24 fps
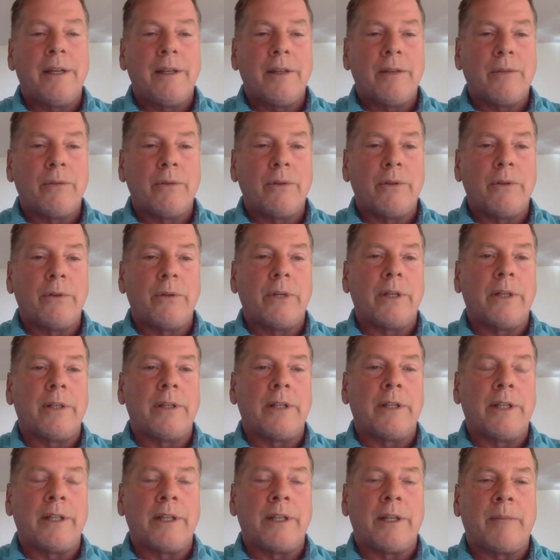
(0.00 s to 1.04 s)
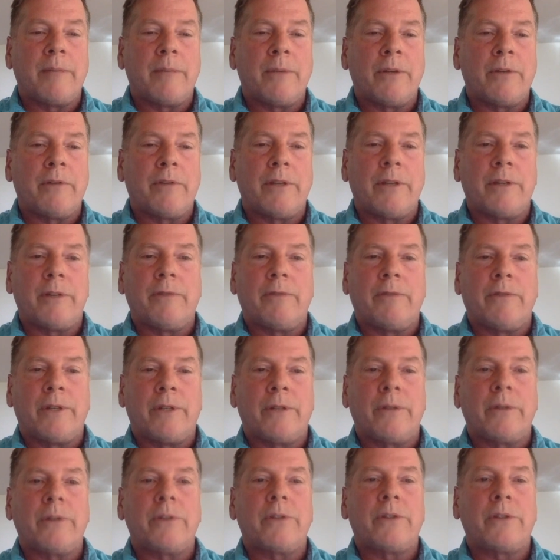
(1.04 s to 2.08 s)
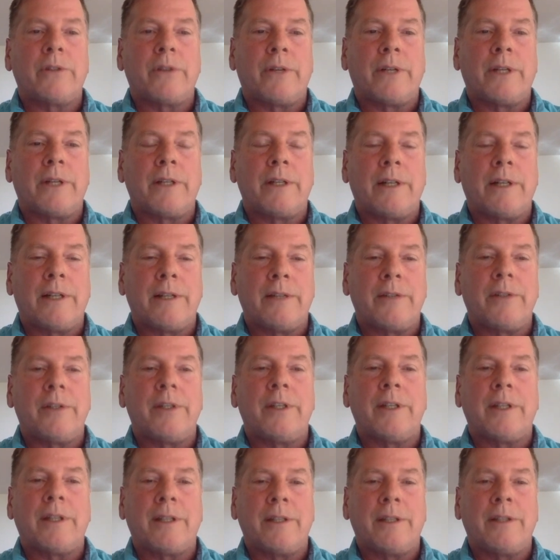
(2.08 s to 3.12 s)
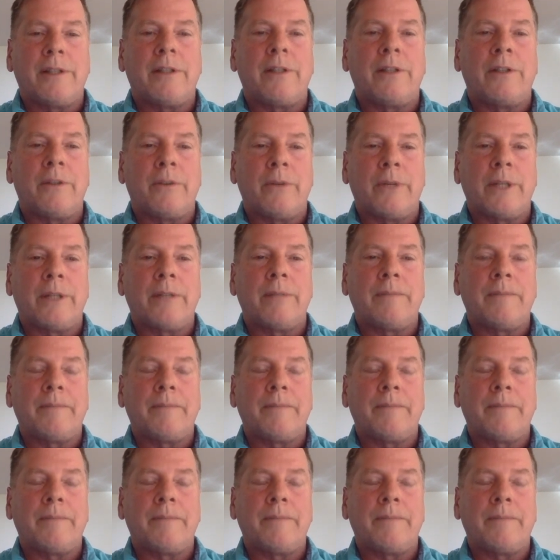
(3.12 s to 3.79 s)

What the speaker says: through a number of other folks. So I see it continuing.